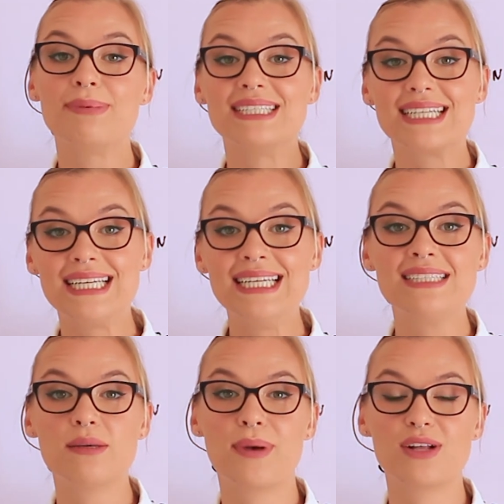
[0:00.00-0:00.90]
and
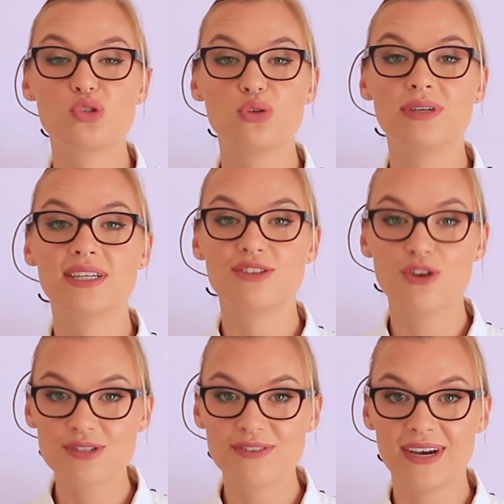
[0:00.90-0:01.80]
click the bell so you get
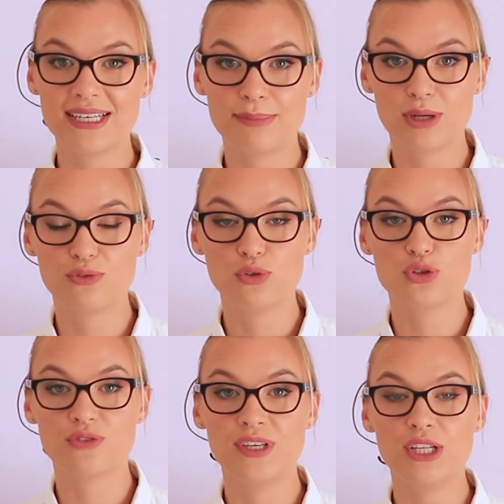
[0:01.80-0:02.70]
notified about
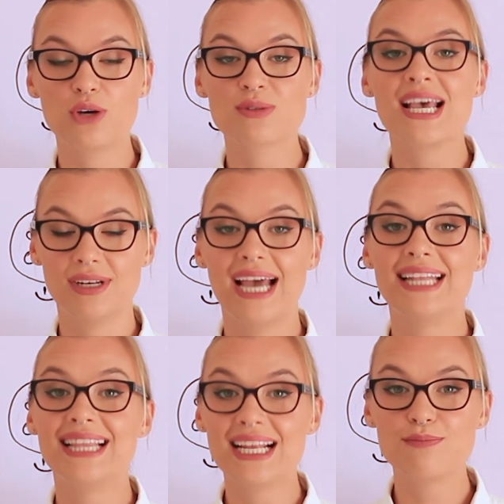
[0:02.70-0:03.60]
future videos,
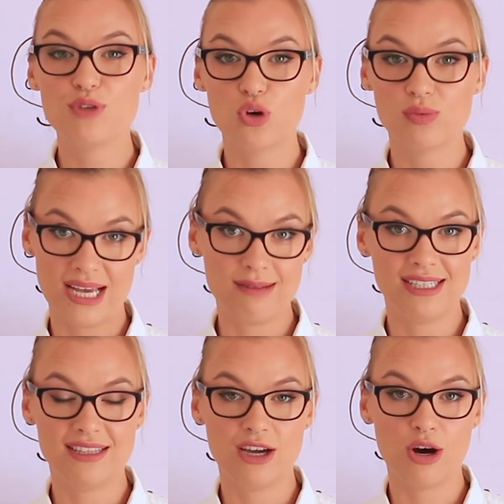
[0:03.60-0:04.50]
and let me know down
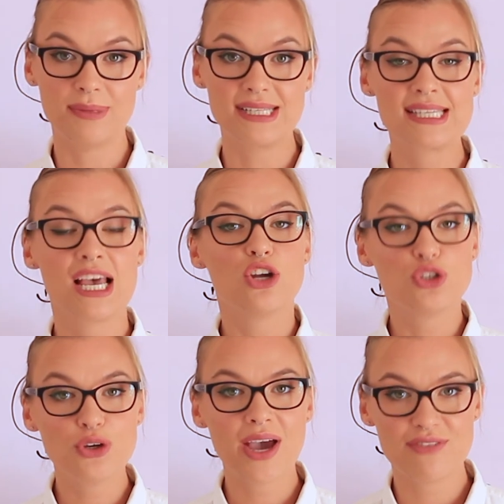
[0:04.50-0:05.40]
in the comments.
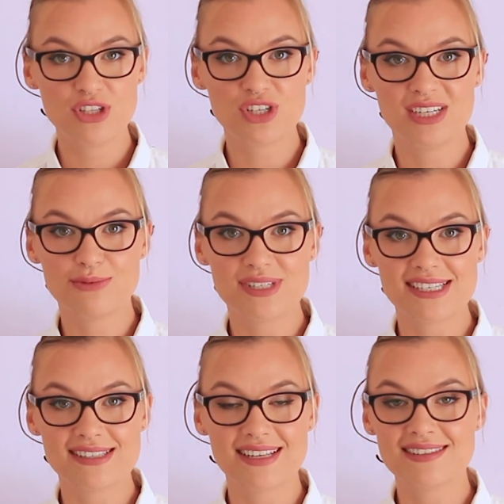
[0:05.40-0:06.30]
Do you have insulin
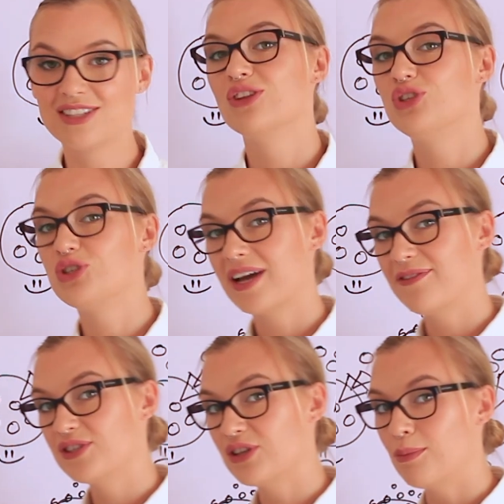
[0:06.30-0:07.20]
resistance? Did you
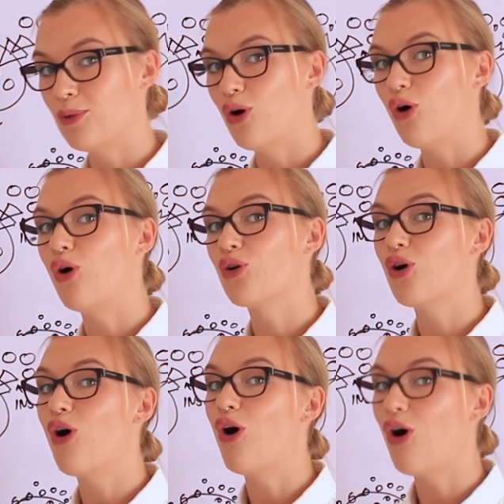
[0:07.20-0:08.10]
have some
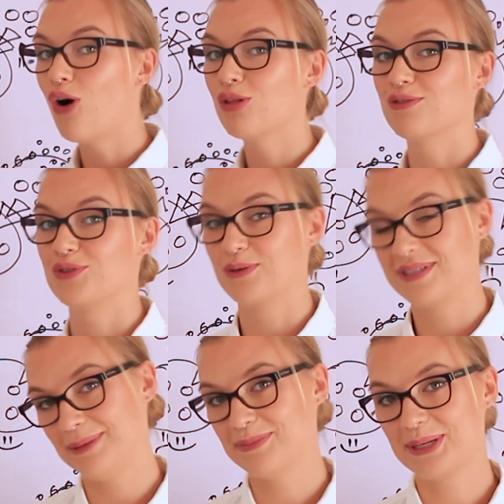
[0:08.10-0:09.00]
or all of those
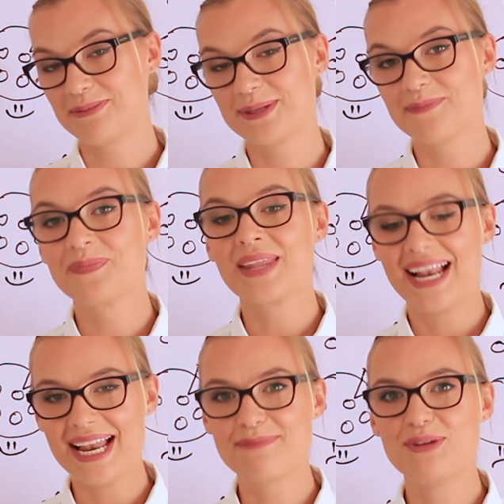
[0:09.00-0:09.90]
symptoms?
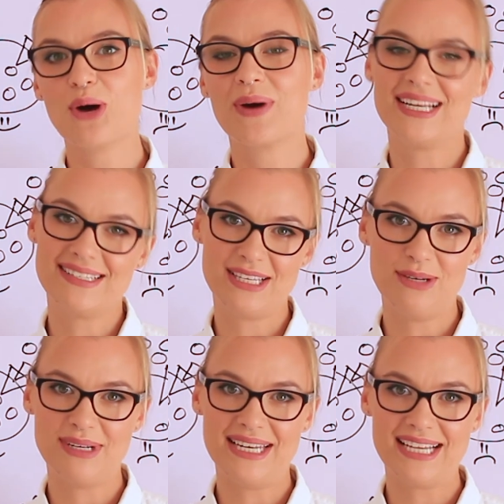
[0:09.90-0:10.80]
Let me know and I'll see
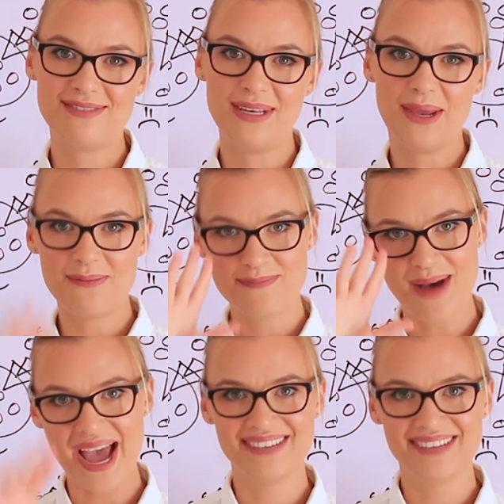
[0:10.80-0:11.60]
you in the next video. Bye.